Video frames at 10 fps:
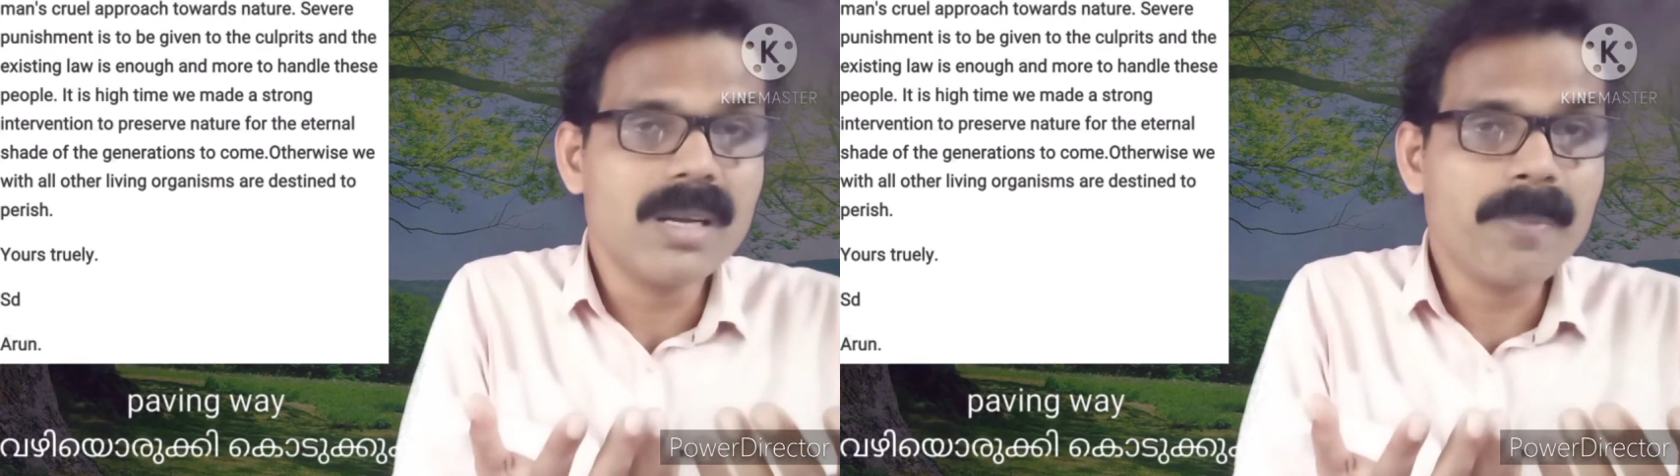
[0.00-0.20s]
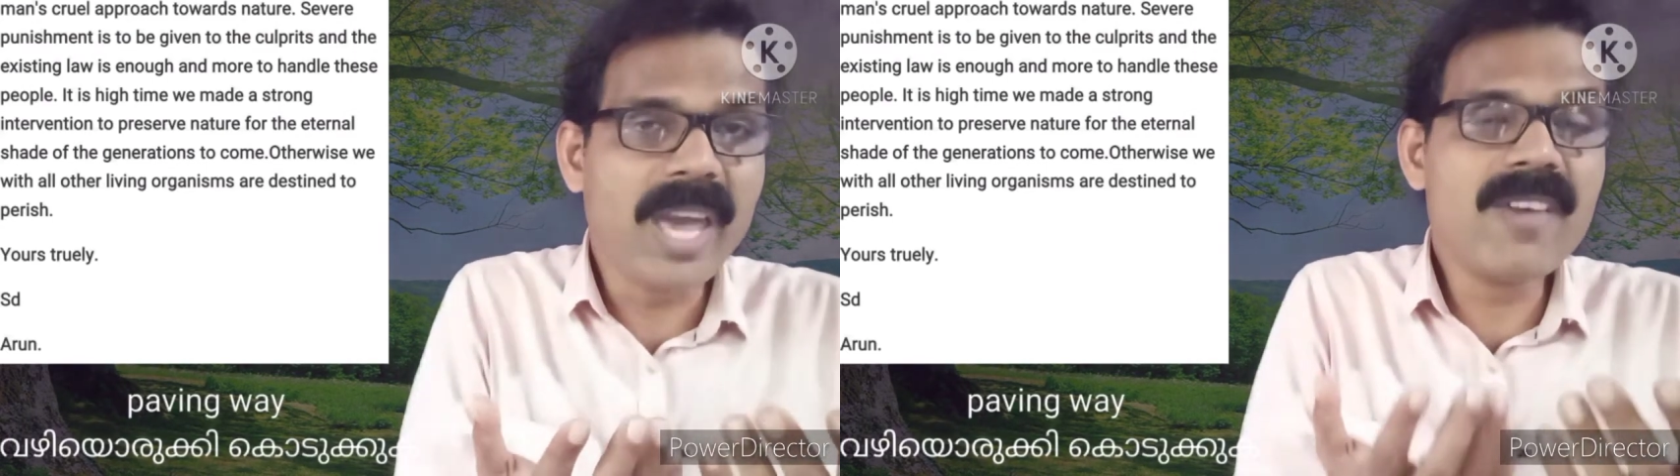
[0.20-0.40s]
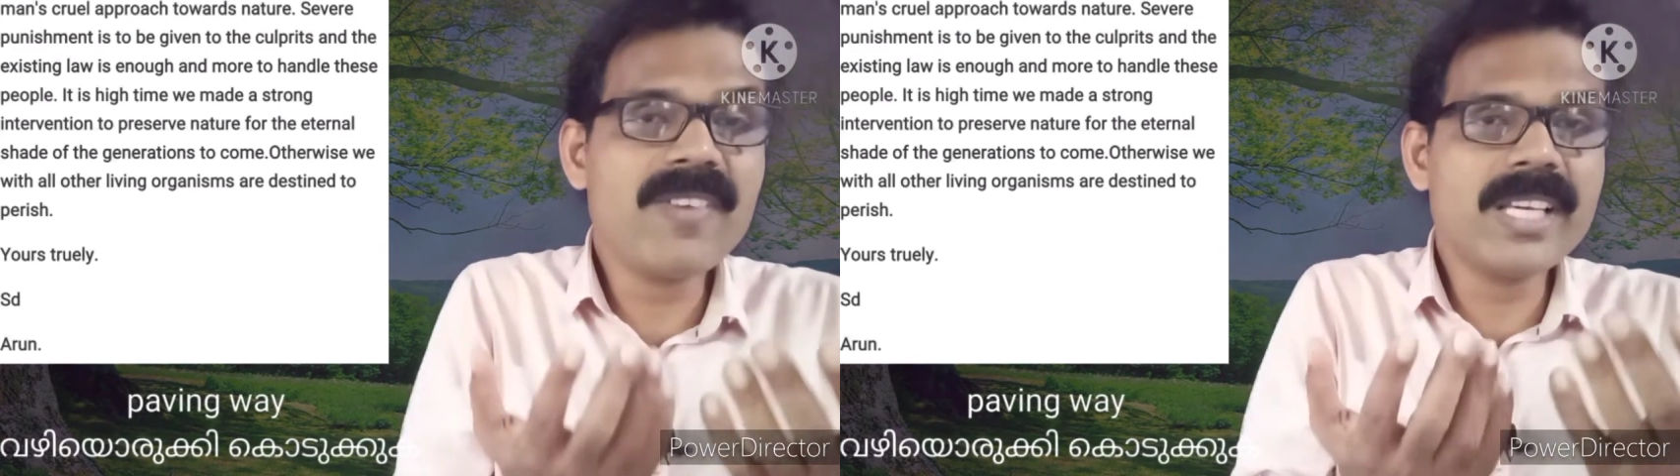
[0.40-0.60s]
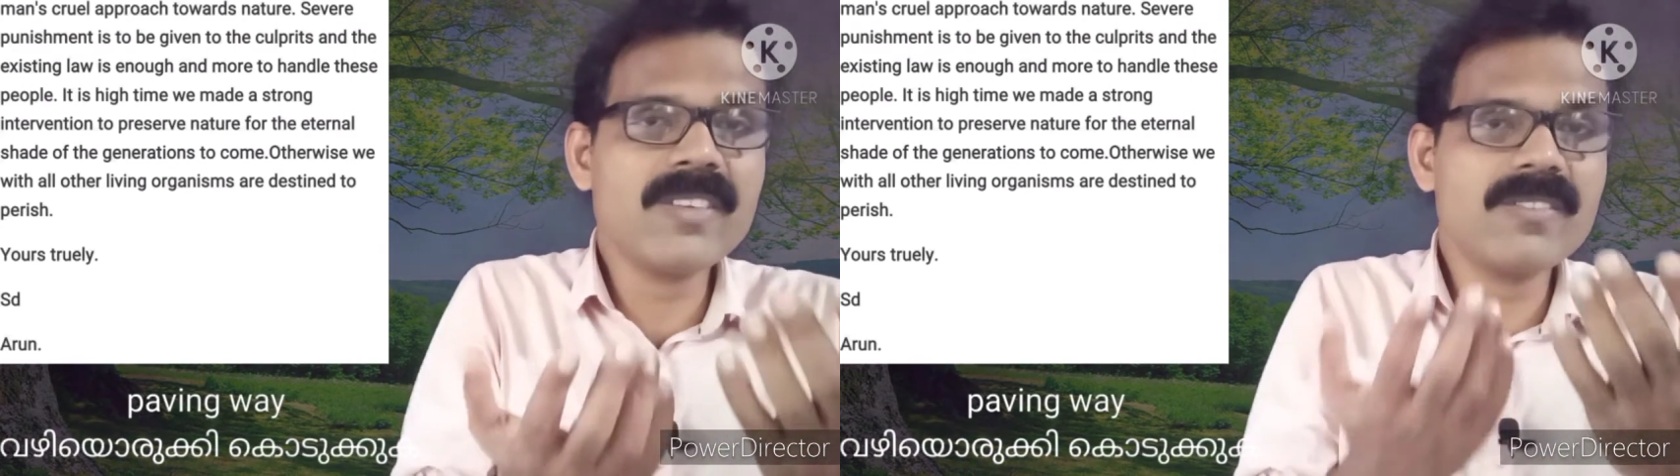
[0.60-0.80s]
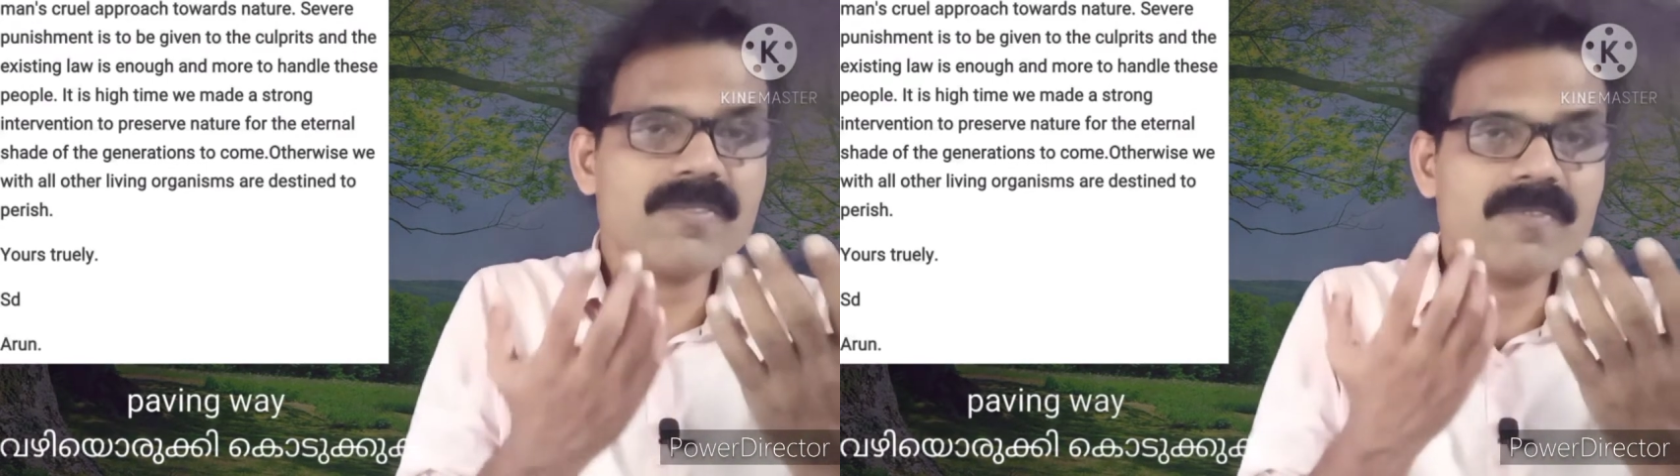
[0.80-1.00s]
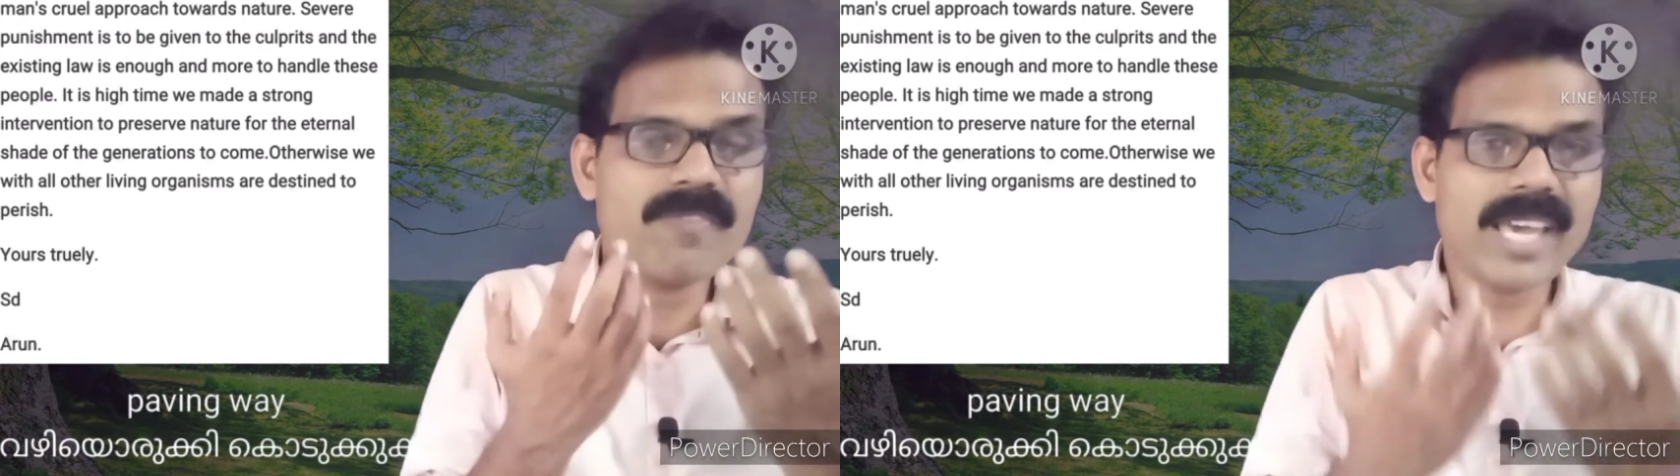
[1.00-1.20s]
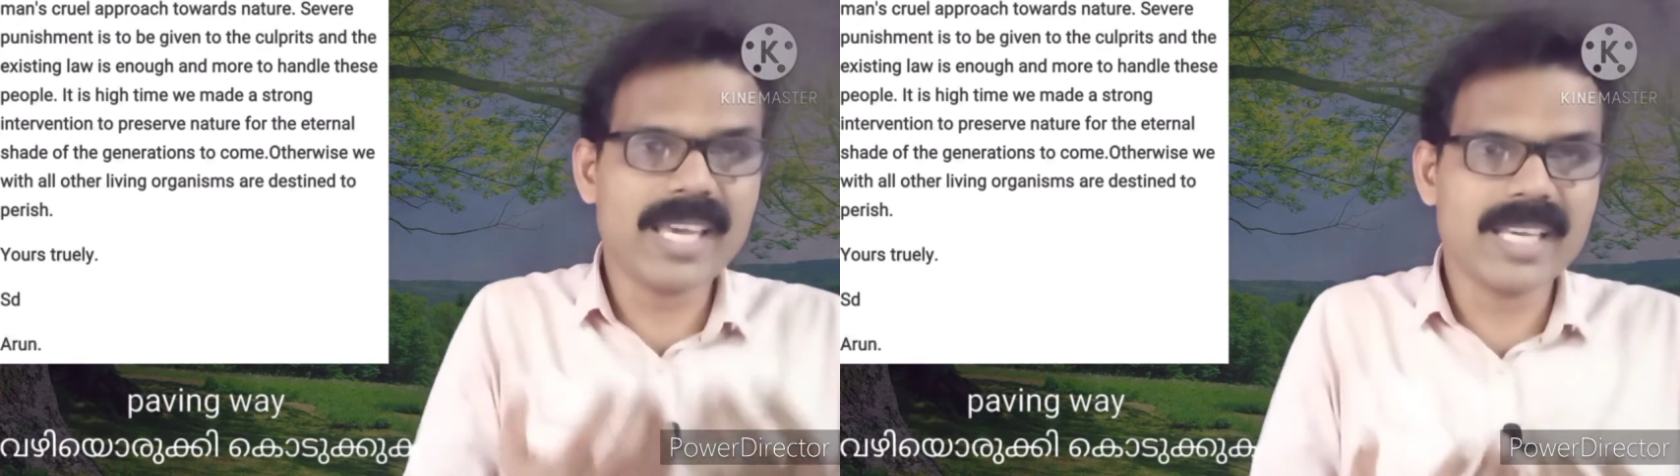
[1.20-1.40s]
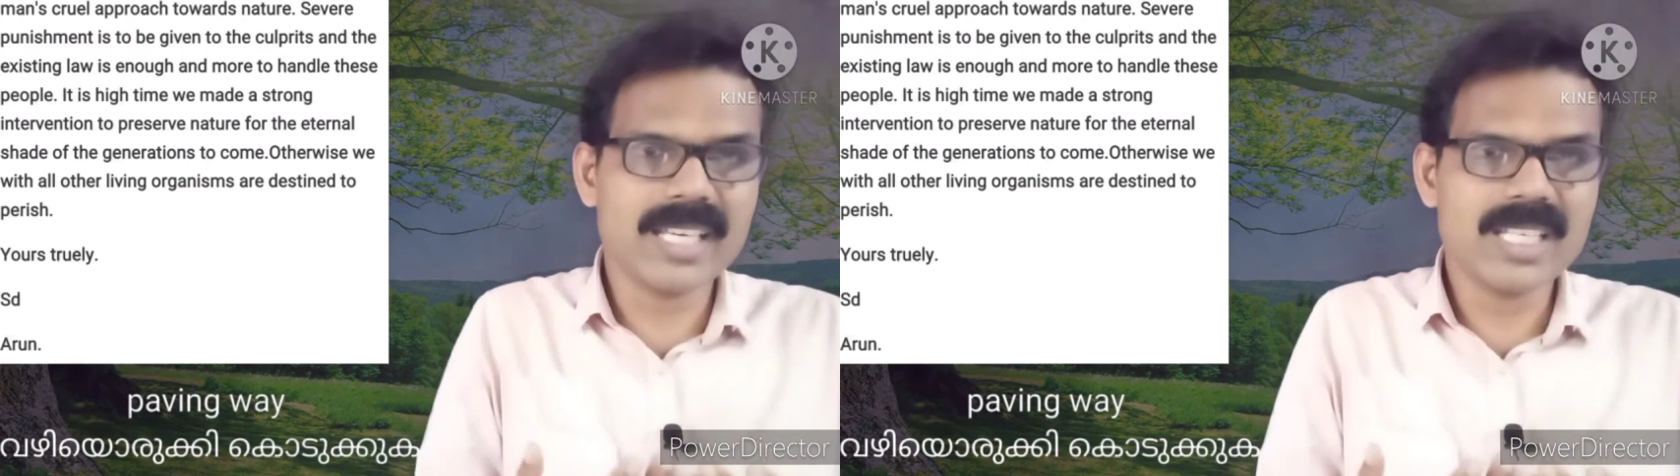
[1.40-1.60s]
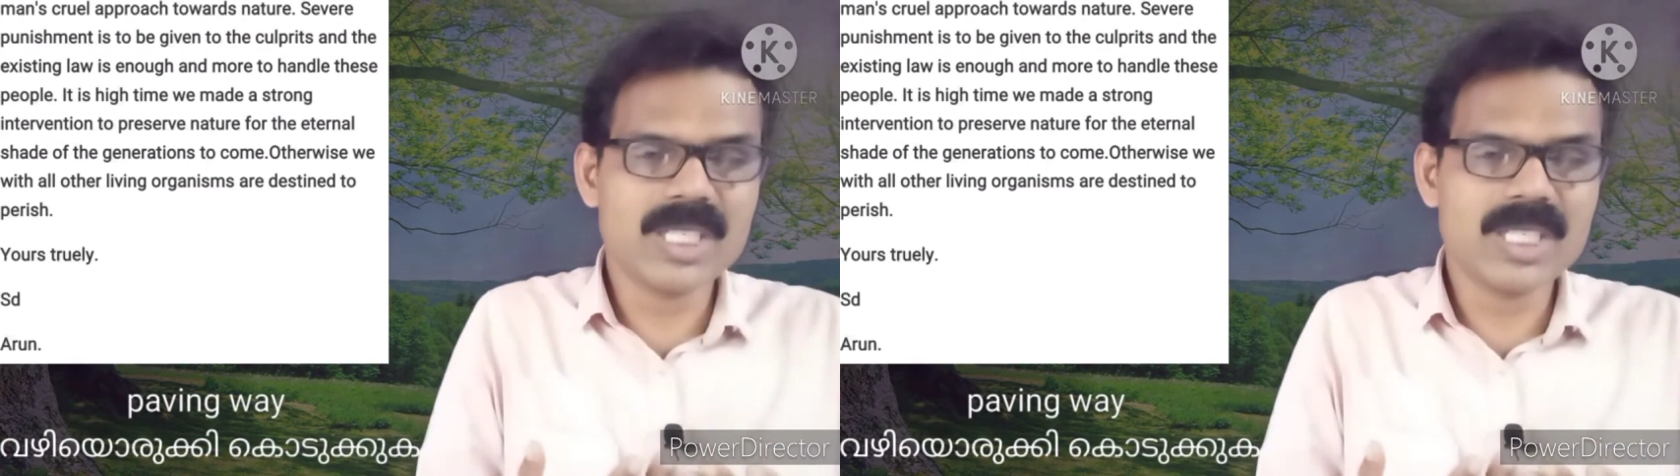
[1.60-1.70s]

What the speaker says: paving way